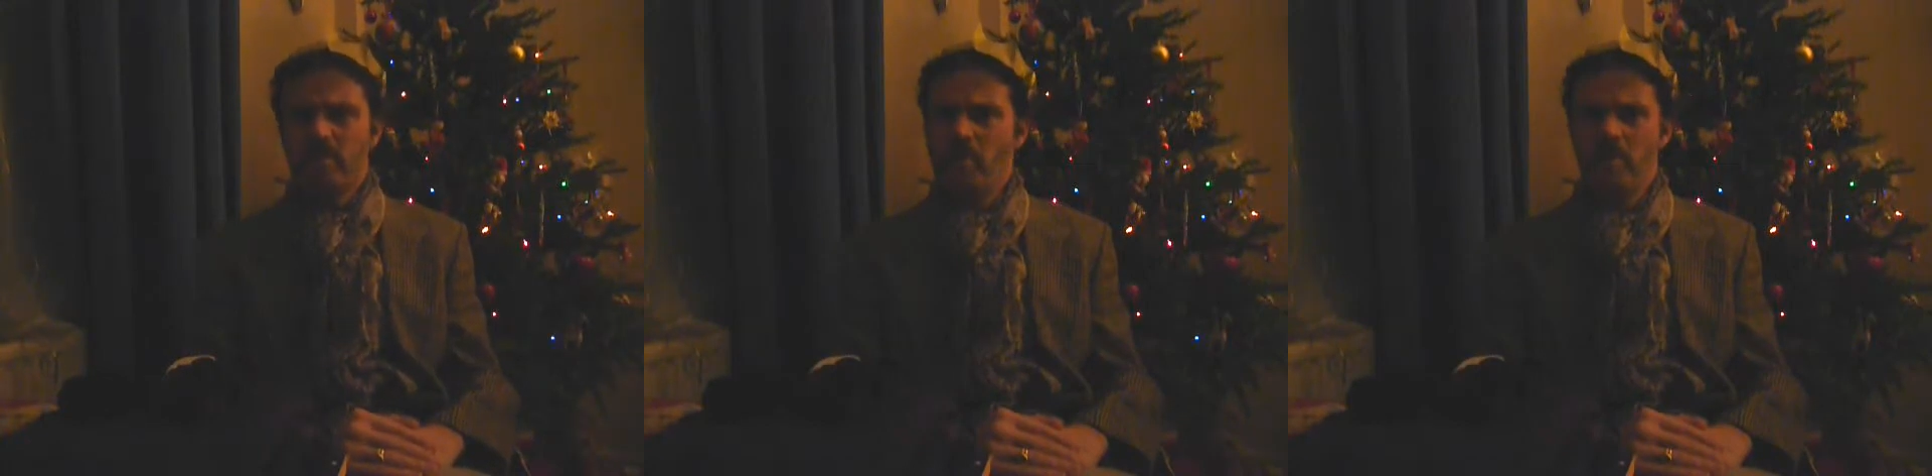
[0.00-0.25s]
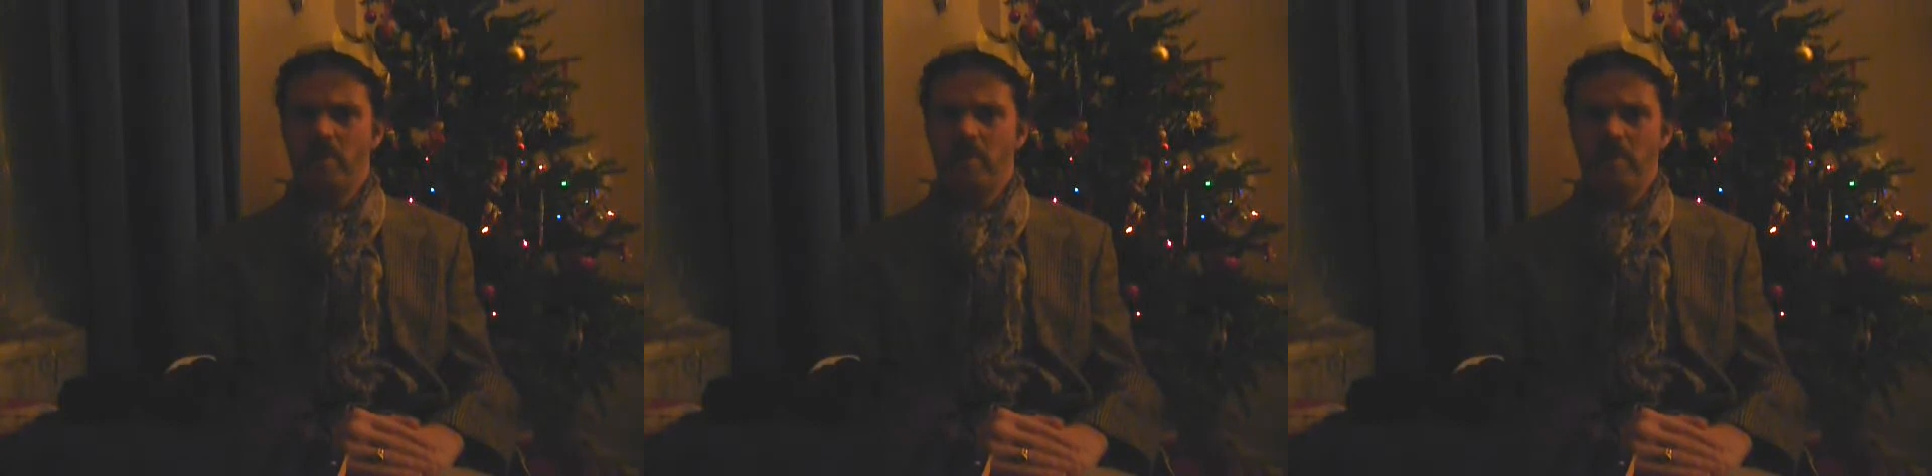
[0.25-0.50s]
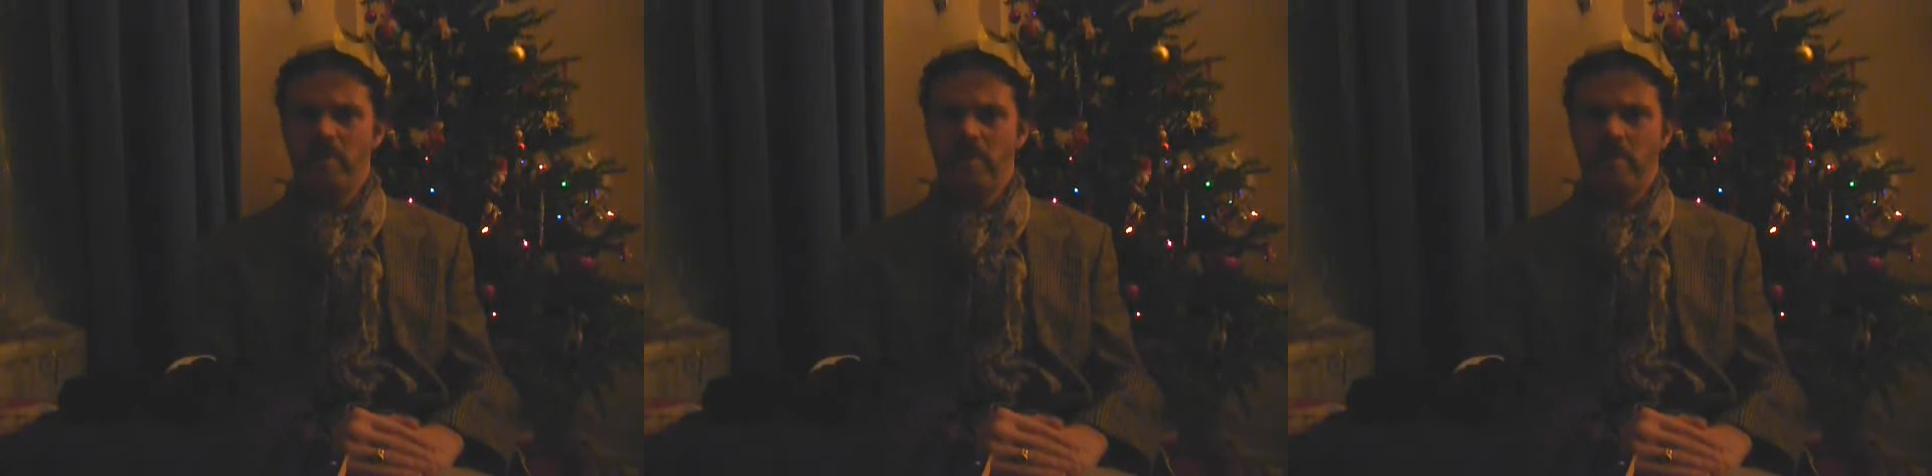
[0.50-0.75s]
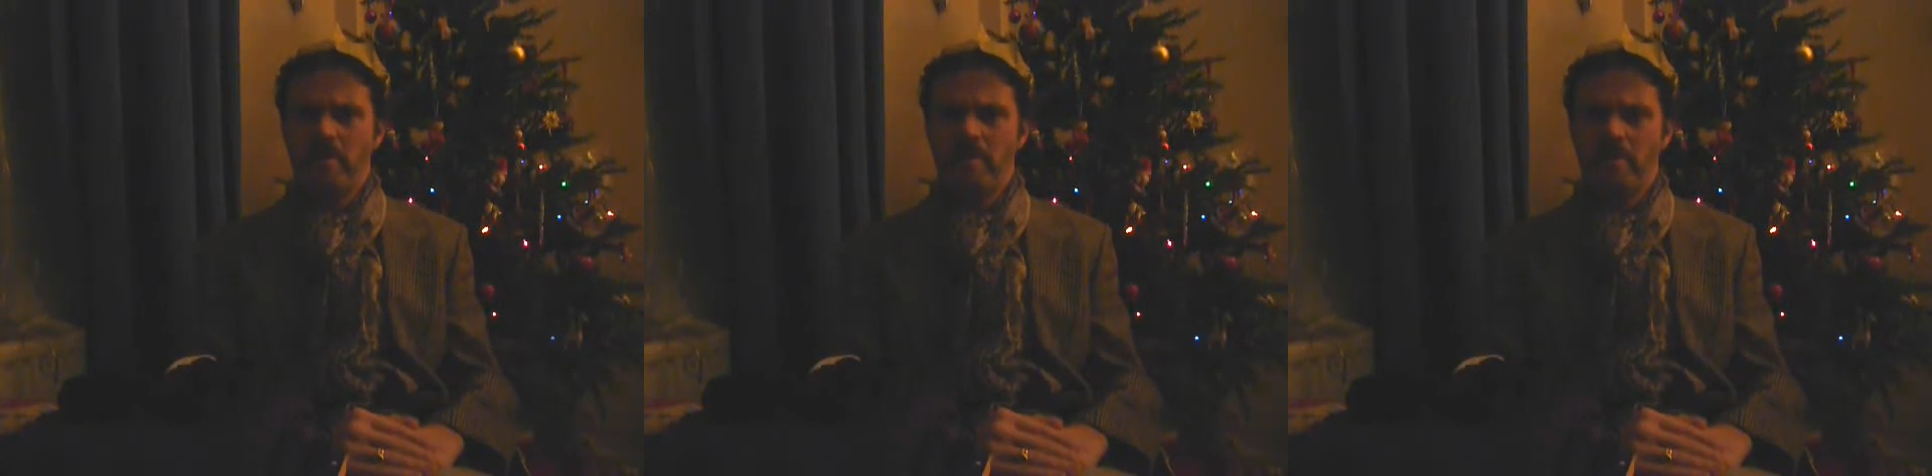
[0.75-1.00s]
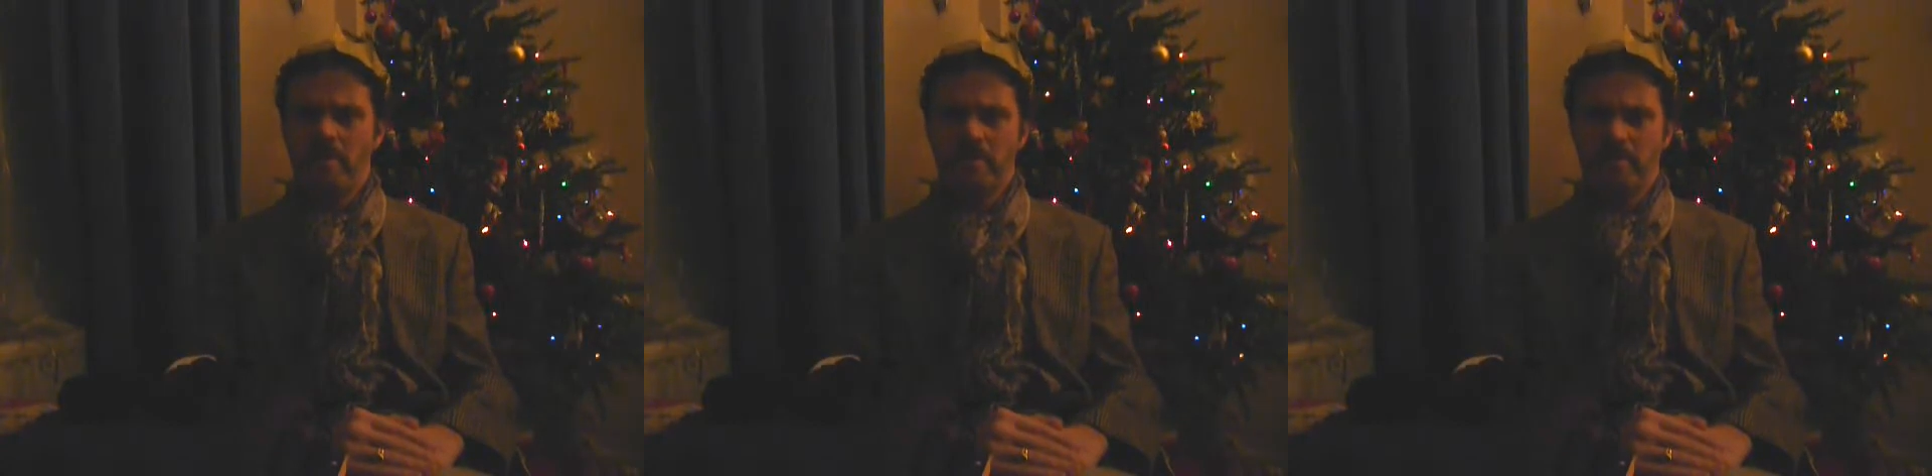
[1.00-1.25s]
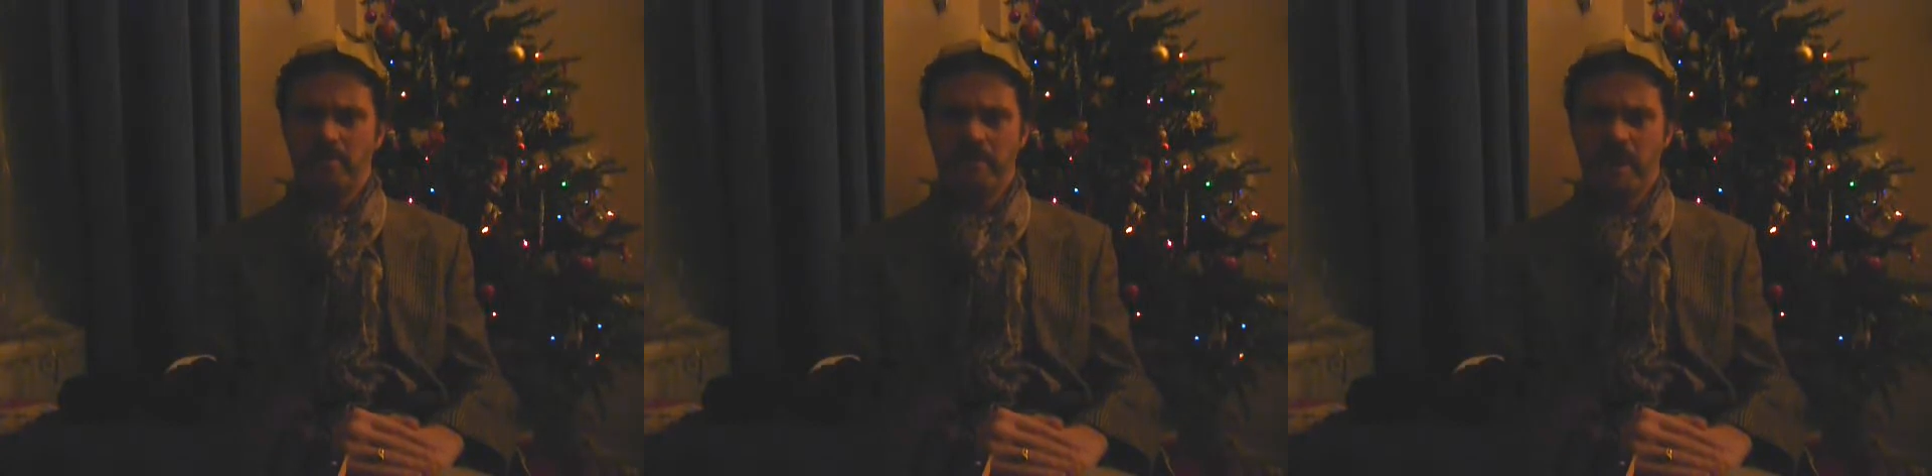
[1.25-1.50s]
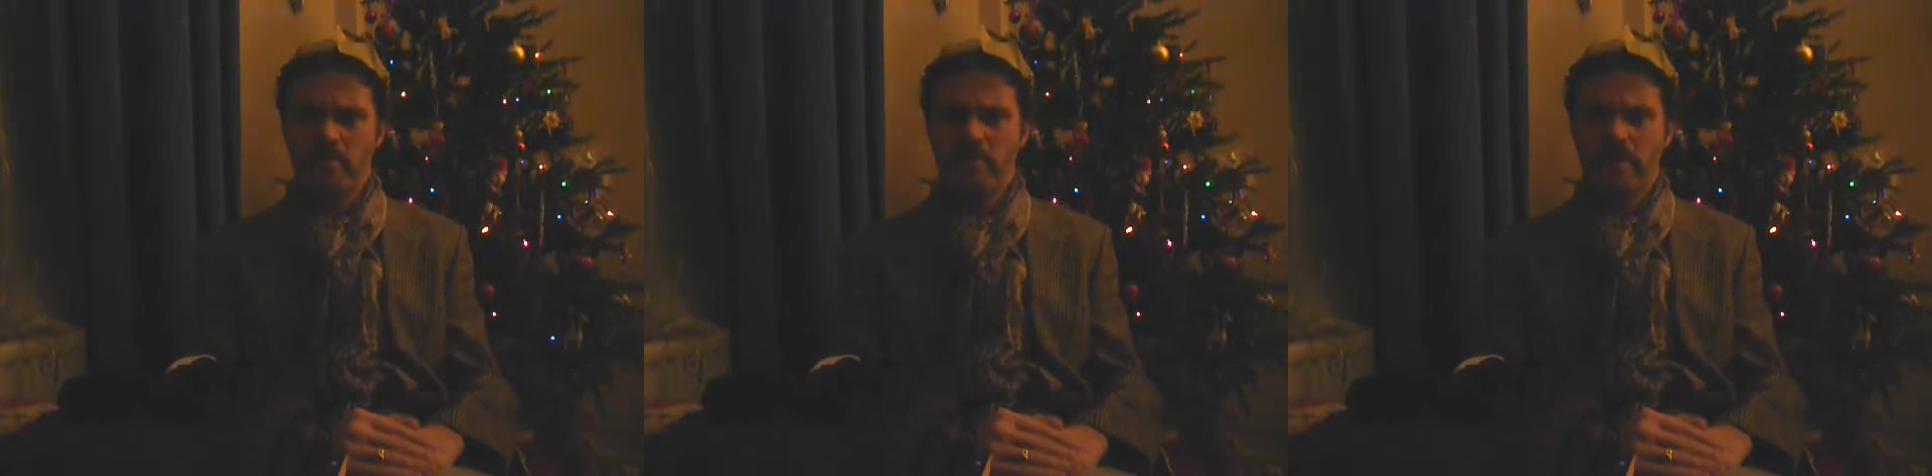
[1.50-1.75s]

Oh no no no no. That